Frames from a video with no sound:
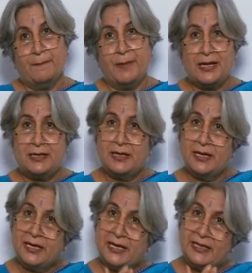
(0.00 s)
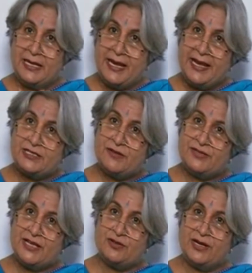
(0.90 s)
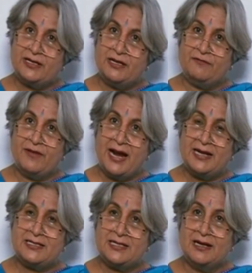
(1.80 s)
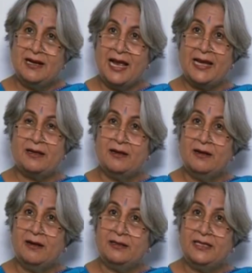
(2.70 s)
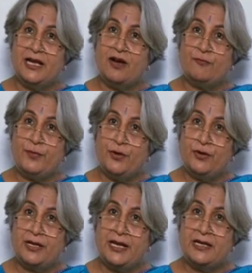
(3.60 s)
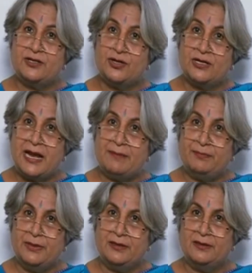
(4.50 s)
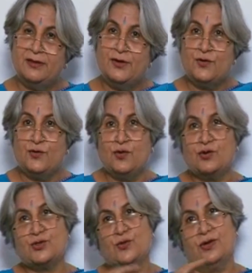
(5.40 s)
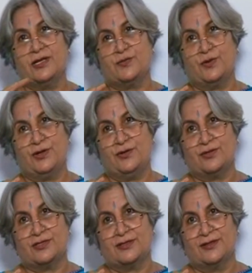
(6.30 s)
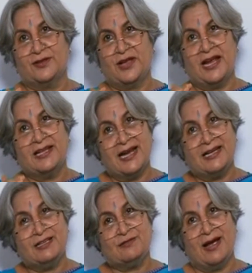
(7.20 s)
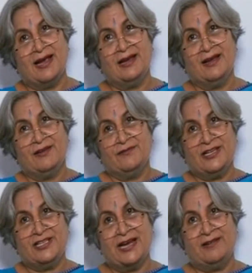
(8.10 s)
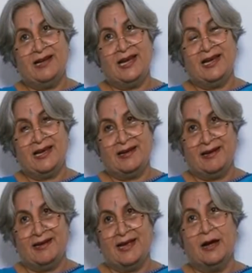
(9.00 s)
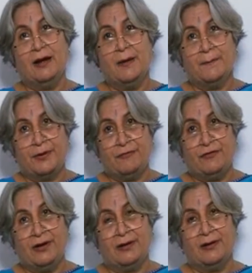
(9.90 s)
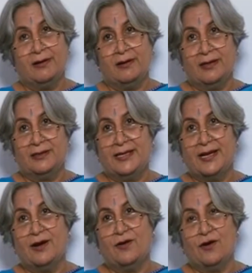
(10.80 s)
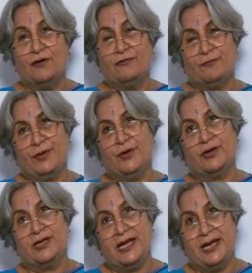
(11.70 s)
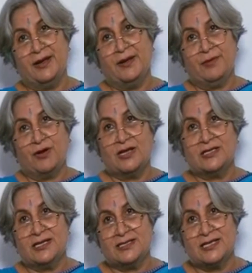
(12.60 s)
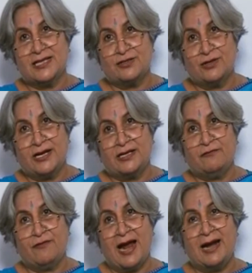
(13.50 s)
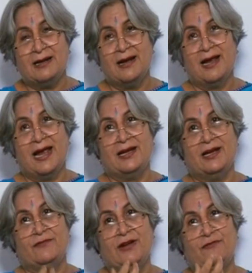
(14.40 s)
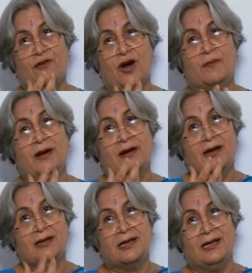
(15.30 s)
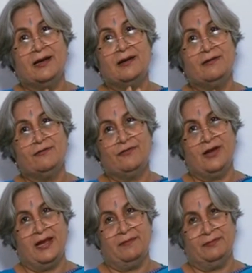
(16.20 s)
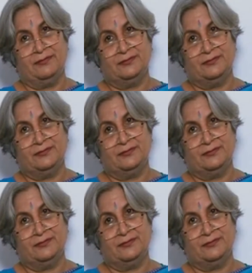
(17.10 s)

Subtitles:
But in the case of saturated fats, like a diya of pure ghee in your temple, no soot is produced. And that is why we generally in India prefer a diya of pure ghee, because it is a saturated fat and it will form a clear flame.